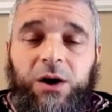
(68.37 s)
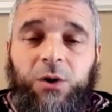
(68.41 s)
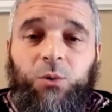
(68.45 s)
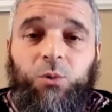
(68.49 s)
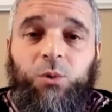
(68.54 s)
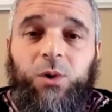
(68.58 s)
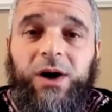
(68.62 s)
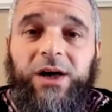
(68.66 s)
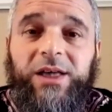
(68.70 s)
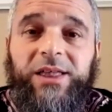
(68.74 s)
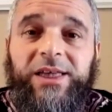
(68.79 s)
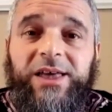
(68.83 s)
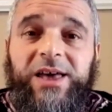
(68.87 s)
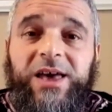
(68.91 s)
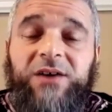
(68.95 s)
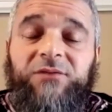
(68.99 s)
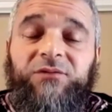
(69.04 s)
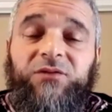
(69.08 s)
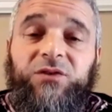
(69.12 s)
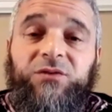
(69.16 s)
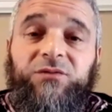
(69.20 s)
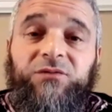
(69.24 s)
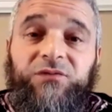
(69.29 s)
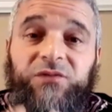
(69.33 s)

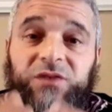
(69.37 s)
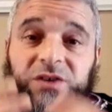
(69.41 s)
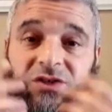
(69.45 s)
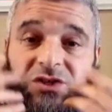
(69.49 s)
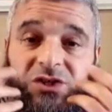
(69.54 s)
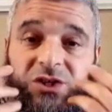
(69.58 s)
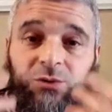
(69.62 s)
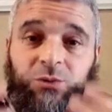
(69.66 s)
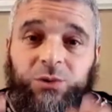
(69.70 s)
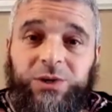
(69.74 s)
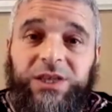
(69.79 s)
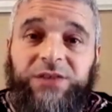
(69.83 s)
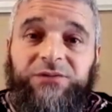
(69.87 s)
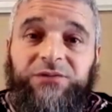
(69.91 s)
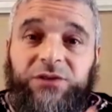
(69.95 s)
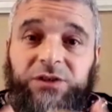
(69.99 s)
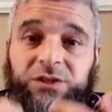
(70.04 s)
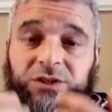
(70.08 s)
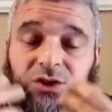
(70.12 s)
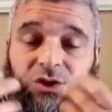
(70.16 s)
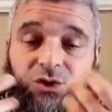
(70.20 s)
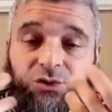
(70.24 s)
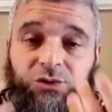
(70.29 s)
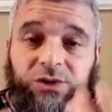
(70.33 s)
whatever vision, whatever
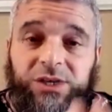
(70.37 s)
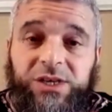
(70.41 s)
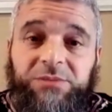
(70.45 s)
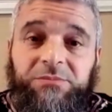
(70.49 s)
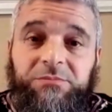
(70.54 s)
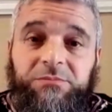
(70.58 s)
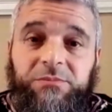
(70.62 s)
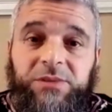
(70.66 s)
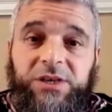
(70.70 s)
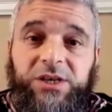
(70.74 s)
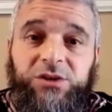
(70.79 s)
dream